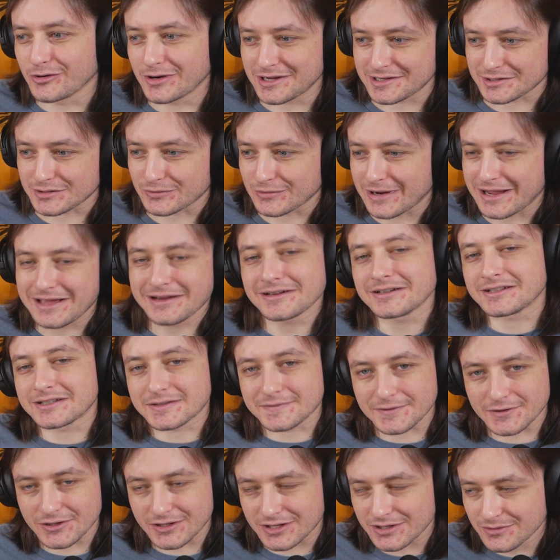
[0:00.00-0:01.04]
as a rat is
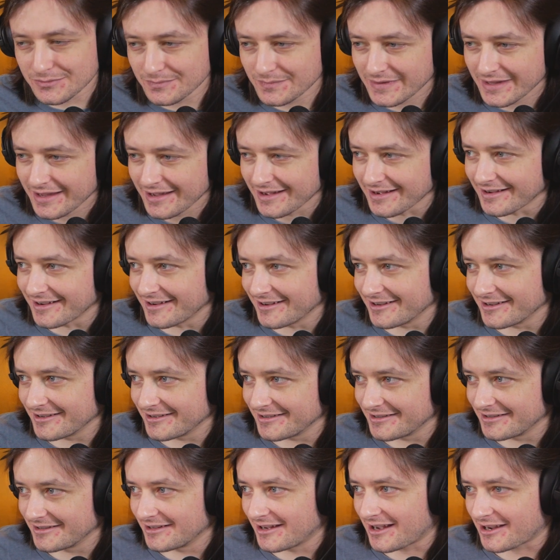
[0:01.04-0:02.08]
very cute.
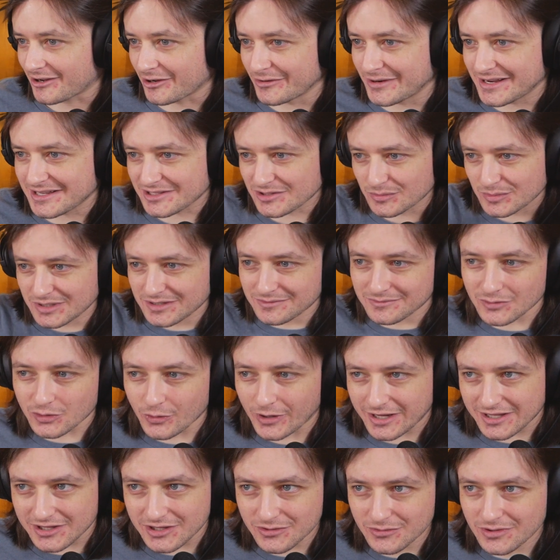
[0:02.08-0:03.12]
Akko Nezumi,
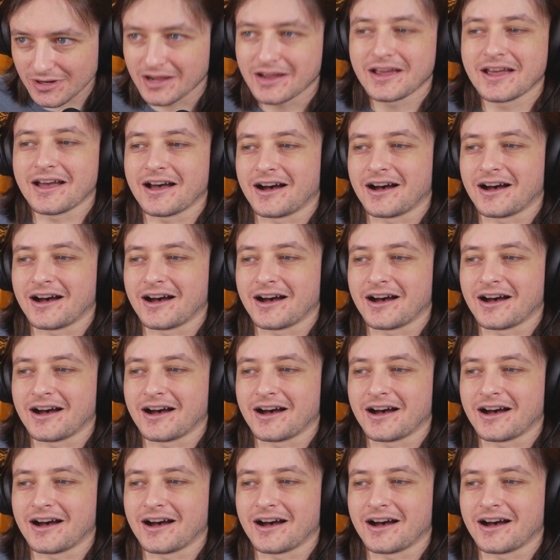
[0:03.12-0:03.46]
quite cute.